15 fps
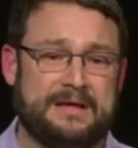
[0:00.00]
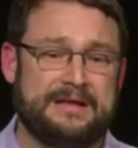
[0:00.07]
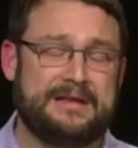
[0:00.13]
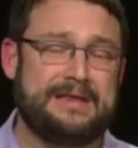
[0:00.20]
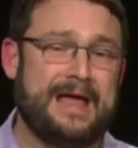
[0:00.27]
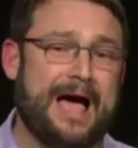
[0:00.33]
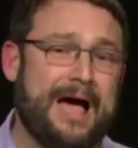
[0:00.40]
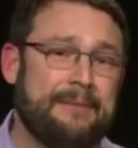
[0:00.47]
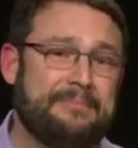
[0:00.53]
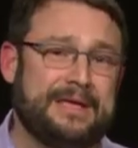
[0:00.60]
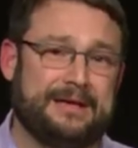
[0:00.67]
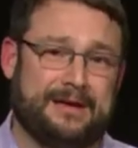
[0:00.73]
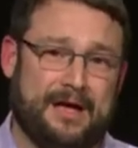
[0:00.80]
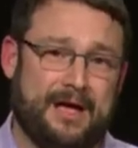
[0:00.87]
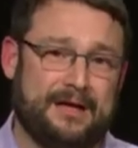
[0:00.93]
Not
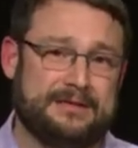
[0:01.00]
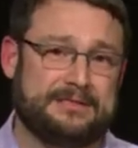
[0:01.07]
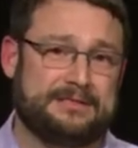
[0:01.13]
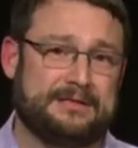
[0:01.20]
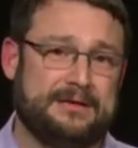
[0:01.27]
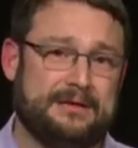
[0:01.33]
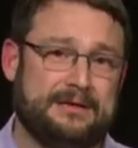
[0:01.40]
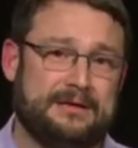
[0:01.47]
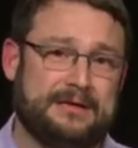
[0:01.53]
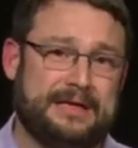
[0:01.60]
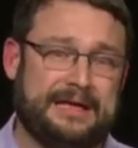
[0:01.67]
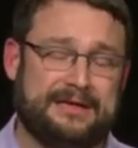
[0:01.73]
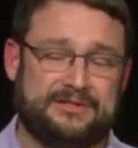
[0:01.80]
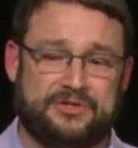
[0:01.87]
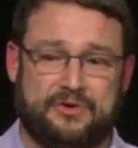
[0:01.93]
because
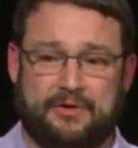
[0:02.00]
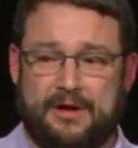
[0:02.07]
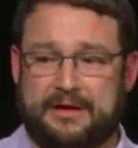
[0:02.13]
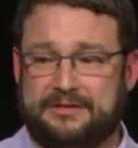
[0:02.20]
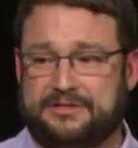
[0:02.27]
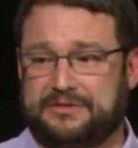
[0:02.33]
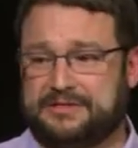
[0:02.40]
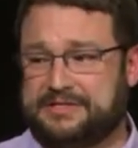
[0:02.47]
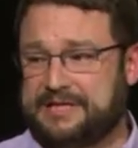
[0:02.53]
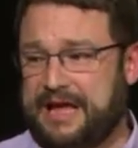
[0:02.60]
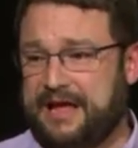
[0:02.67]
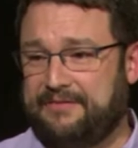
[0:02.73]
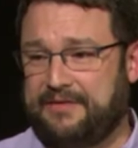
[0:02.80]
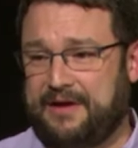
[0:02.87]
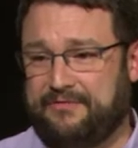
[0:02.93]
he's going to
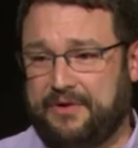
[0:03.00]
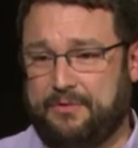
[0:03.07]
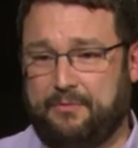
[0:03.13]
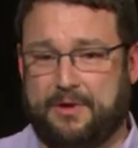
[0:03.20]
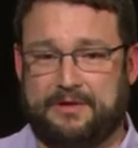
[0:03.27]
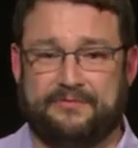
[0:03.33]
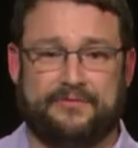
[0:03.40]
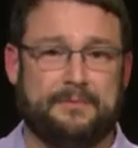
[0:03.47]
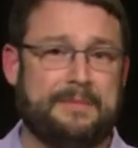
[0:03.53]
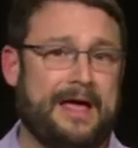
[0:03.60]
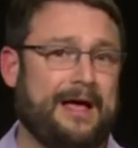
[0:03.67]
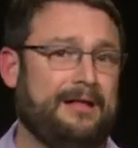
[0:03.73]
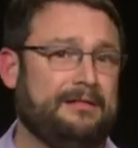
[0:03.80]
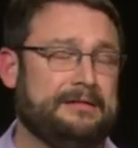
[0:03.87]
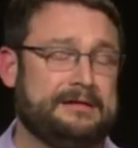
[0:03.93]
save everyone from
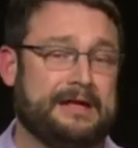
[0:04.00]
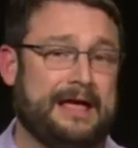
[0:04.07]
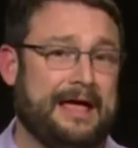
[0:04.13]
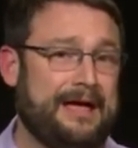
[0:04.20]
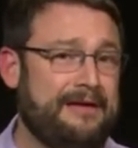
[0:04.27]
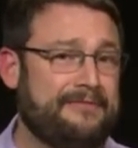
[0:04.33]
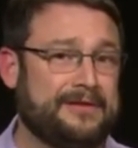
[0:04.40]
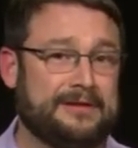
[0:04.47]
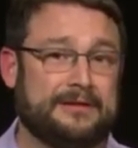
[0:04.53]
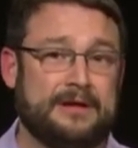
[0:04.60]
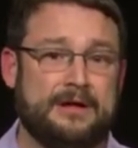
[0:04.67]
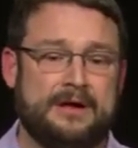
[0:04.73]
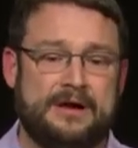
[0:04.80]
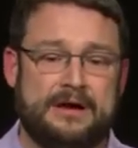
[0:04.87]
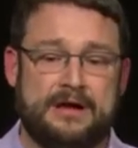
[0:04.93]
hell into heaven.
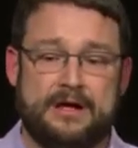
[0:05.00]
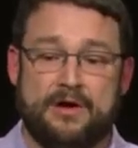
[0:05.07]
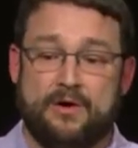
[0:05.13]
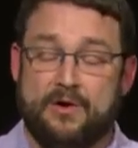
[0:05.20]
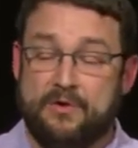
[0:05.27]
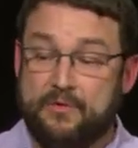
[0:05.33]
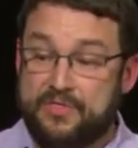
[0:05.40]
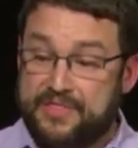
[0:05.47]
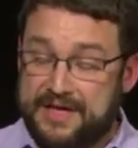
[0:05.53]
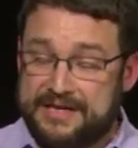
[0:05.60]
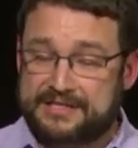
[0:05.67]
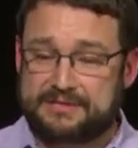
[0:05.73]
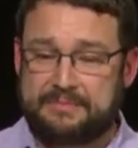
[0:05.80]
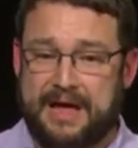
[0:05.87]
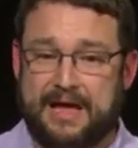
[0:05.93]

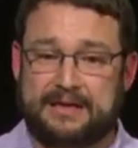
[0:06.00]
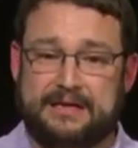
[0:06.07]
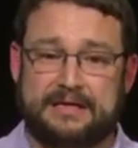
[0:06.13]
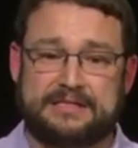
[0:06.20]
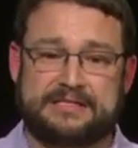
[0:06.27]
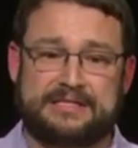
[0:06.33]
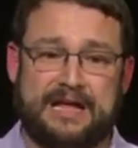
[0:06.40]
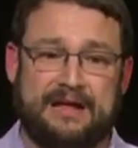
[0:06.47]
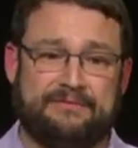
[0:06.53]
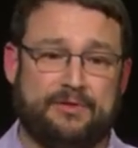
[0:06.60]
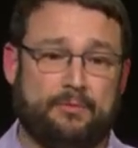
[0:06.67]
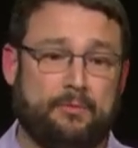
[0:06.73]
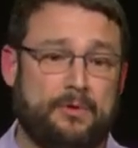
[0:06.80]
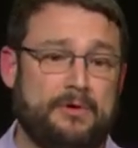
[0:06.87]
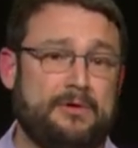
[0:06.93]
This man can save
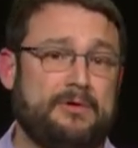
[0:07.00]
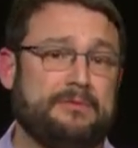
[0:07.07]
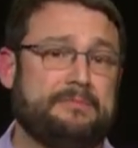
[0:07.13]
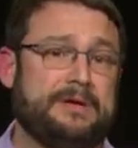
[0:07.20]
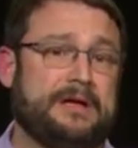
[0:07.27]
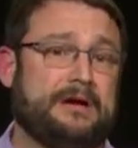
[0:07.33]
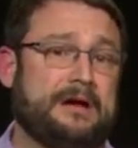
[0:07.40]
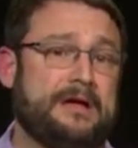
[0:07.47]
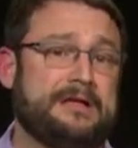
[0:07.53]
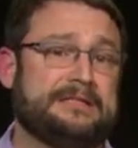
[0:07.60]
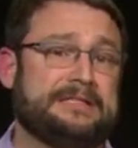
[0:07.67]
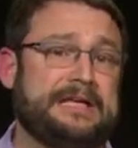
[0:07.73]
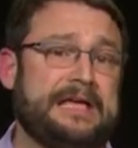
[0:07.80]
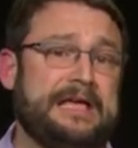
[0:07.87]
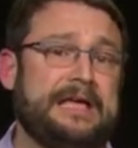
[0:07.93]
the world
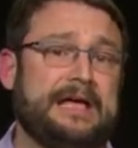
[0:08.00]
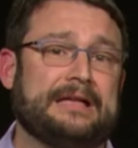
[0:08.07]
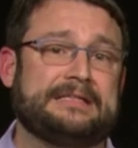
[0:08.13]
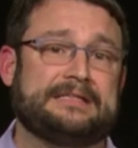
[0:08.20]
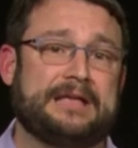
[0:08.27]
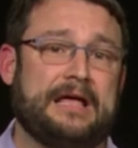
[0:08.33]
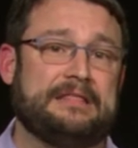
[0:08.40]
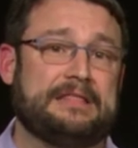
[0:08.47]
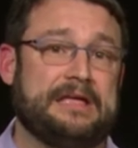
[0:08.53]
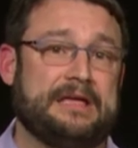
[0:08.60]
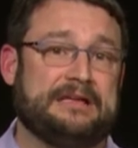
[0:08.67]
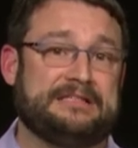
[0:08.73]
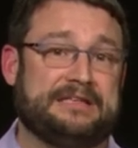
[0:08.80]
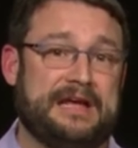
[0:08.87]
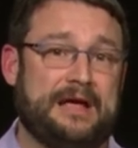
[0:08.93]
because he has set the
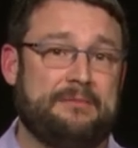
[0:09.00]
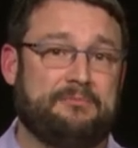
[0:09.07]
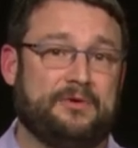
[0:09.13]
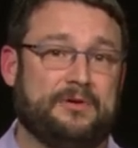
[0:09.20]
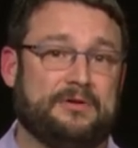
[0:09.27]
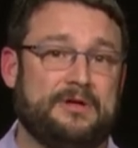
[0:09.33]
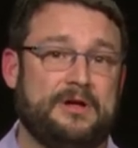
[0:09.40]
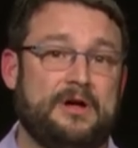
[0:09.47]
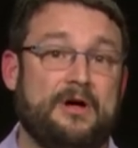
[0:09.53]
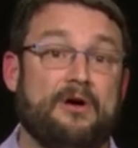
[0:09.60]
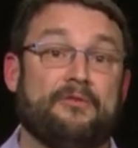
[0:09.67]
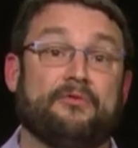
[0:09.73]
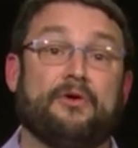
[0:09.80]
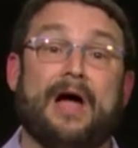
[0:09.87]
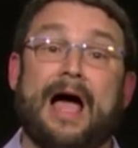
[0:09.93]
example
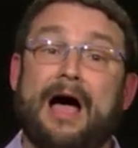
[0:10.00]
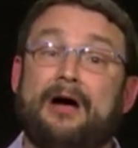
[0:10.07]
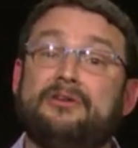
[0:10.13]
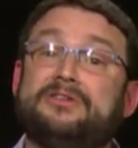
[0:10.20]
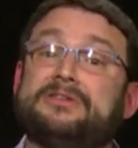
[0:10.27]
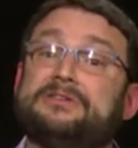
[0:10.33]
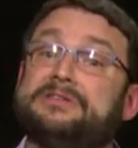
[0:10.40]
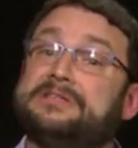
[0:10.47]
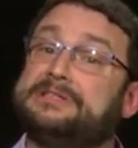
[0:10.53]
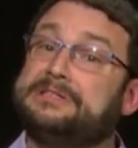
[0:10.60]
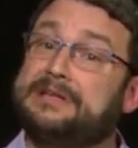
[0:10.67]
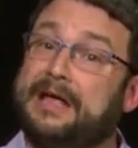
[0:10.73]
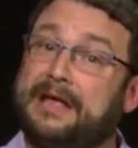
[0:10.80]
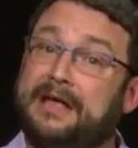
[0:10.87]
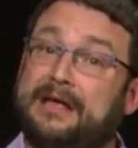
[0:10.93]
for how to
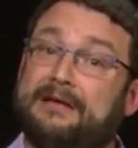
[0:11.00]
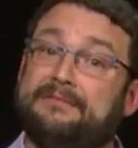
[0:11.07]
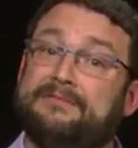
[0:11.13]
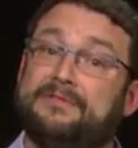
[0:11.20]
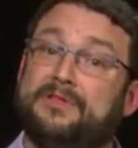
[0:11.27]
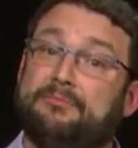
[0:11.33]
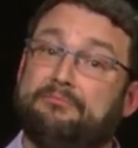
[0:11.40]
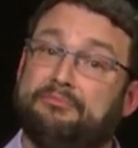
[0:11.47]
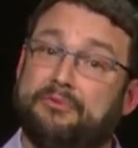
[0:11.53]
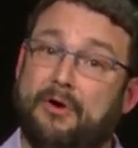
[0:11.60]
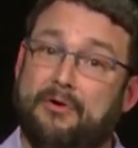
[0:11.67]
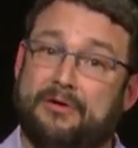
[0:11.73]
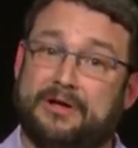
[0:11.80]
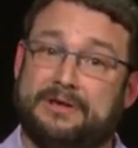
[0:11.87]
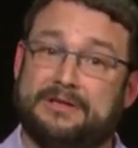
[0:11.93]
save the
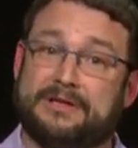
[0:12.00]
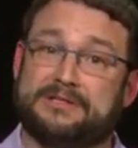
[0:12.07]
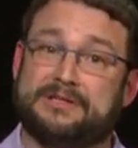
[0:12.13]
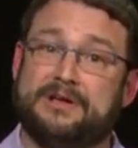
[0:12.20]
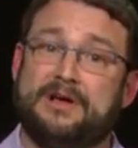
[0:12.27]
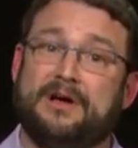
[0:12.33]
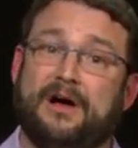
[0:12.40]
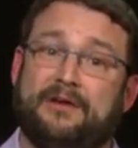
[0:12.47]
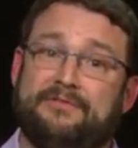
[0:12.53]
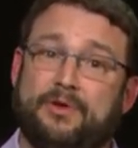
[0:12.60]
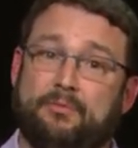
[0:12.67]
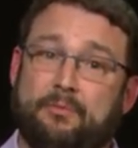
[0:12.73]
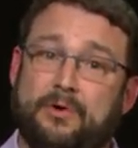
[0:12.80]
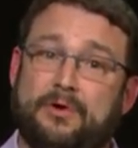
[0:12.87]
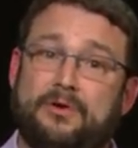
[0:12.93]
brokenness of
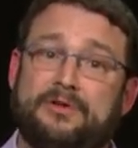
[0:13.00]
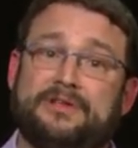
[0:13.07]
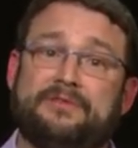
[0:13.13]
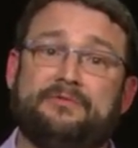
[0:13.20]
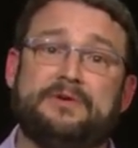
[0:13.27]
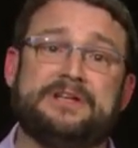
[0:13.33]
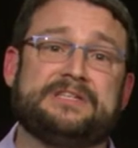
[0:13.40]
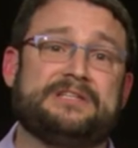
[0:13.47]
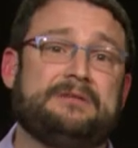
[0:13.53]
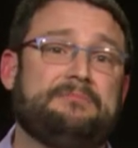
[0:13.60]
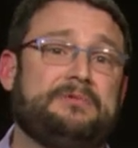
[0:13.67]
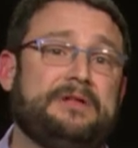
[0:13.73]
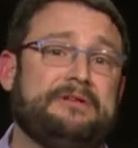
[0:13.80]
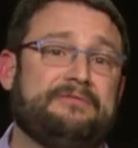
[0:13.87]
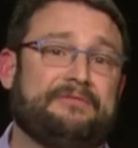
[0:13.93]
the world if we
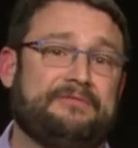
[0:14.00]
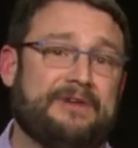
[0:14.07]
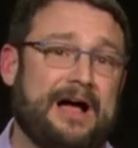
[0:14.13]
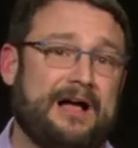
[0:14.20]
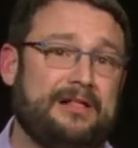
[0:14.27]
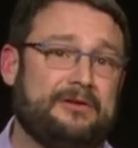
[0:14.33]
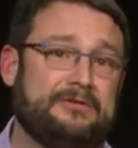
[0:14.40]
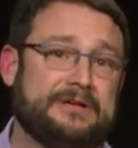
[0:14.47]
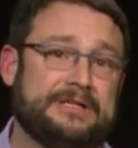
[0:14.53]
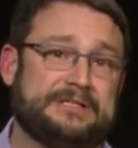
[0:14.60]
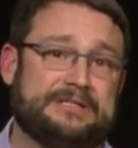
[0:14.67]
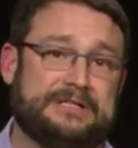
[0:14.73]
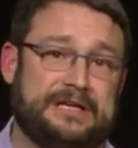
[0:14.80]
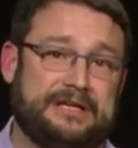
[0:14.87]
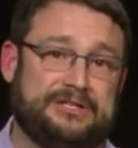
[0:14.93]
simply follow
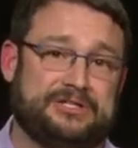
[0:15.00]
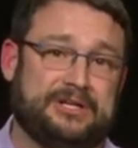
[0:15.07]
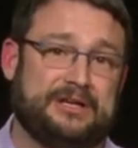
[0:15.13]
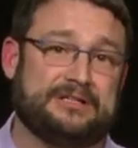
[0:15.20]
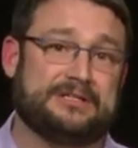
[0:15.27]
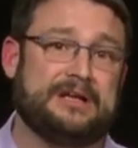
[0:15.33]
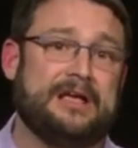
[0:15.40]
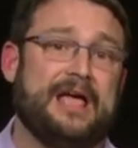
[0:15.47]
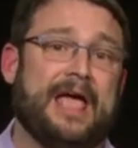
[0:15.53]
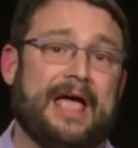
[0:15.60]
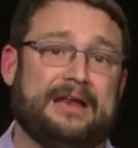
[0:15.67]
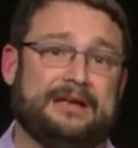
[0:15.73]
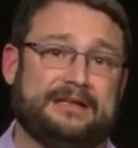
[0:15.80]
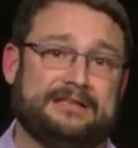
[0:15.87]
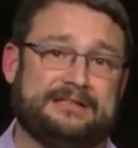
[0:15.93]
his teachings
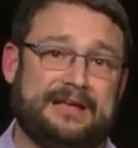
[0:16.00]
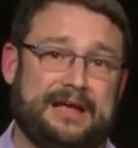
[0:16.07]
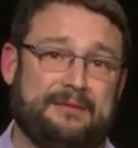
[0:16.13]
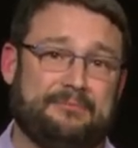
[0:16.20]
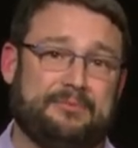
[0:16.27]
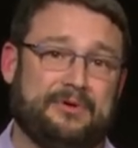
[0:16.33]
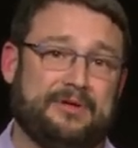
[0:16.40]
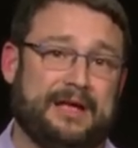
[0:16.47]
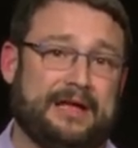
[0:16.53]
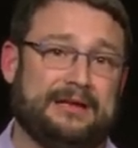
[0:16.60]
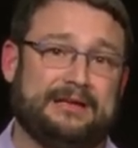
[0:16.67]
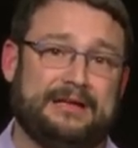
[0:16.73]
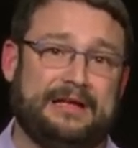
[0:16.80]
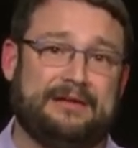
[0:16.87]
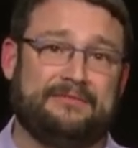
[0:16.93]
and example
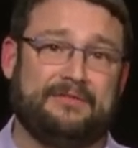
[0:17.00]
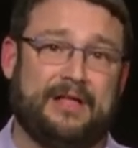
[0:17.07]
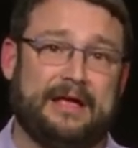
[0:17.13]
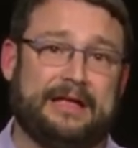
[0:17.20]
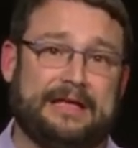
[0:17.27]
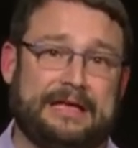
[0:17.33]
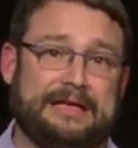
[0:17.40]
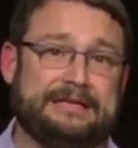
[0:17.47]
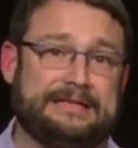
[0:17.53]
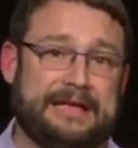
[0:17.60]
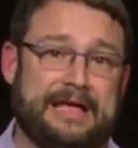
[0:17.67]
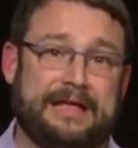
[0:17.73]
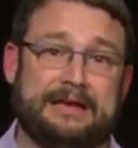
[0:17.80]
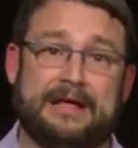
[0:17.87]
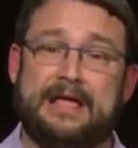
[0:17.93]
and live like he
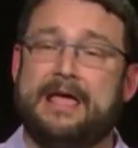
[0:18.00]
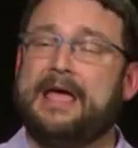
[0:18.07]
did.